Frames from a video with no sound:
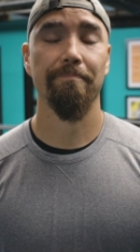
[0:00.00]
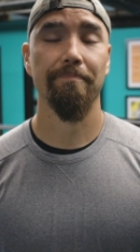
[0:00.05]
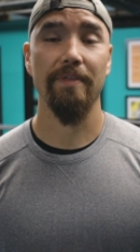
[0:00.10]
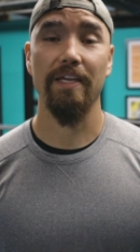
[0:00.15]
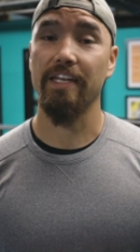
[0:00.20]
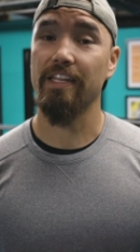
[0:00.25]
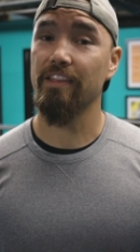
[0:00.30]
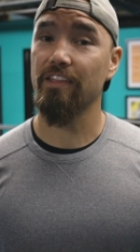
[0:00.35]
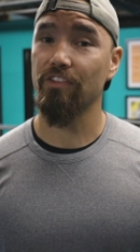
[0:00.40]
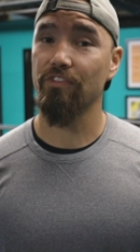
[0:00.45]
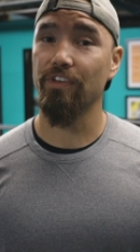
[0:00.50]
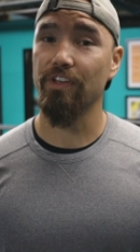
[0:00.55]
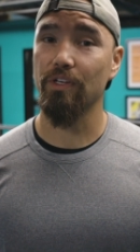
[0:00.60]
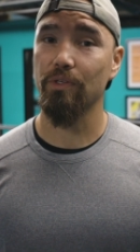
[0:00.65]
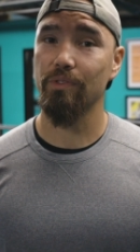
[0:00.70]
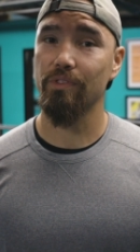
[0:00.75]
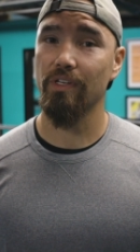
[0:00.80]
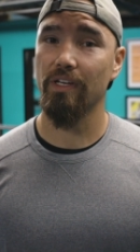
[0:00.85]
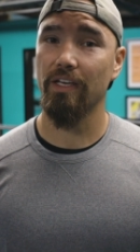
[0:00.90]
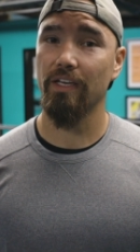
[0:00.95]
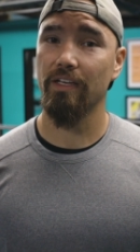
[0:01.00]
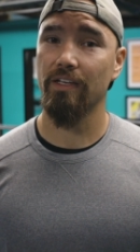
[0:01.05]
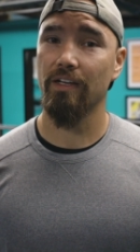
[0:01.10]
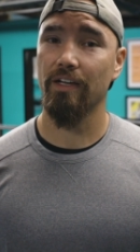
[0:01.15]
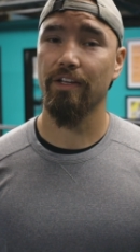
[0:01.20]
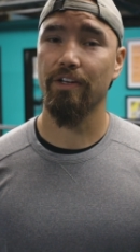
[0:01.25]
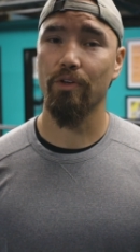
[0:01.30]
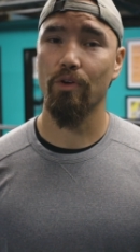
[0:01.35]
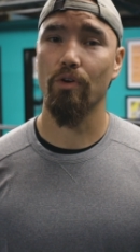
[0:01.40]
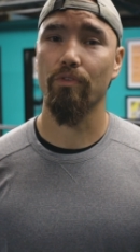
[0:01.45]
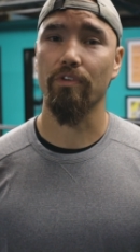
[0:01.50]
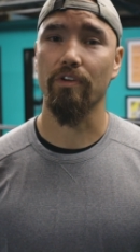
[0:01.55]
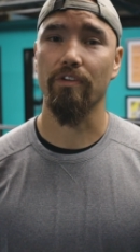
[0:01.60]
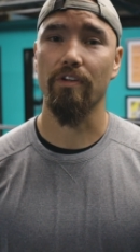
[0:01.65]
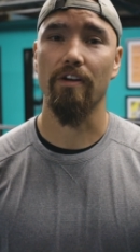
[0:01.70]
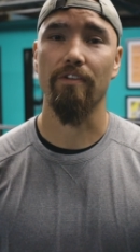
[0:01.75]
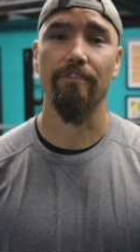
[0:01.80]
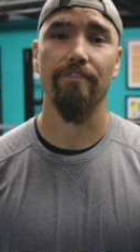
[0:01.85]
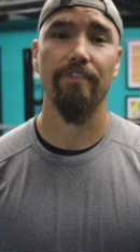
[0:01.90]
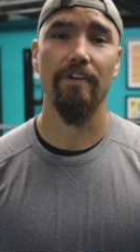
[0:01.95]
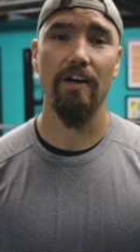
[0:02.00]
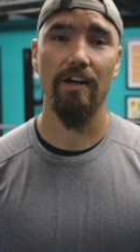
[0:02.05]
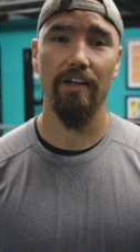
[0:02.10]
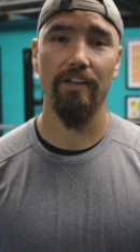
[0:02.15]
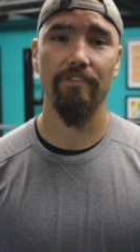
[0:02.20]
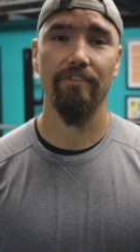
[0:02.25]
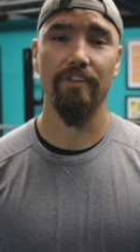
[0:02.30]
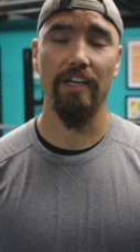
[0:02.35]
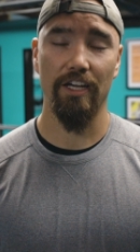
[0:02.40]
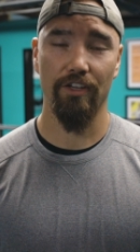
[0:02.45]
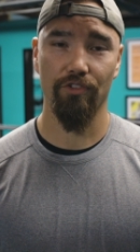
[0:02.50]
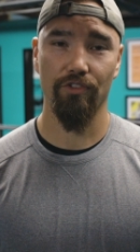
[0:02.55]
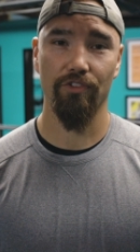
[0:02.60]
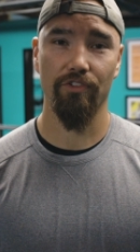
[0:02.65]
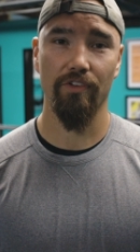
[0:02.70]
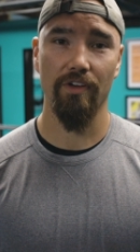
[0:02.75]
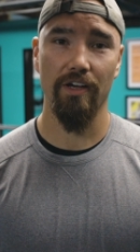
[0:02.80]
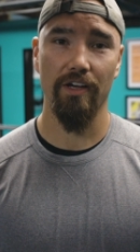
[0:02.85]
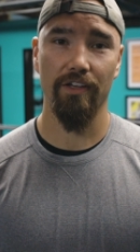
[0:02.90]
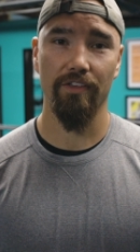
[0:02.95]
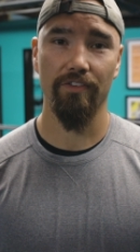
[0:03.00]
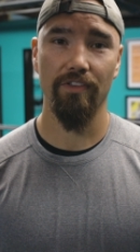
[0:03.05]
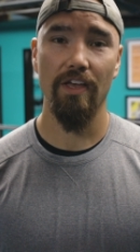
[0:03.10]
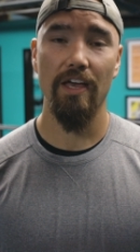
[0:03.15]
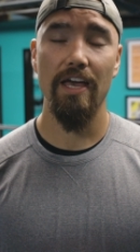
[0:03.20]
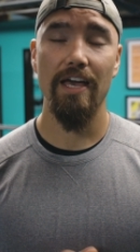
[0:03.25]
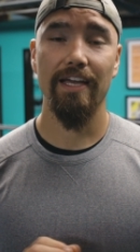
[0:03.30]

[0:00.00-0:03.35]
and in this video today I'm going to go over a 5 exercise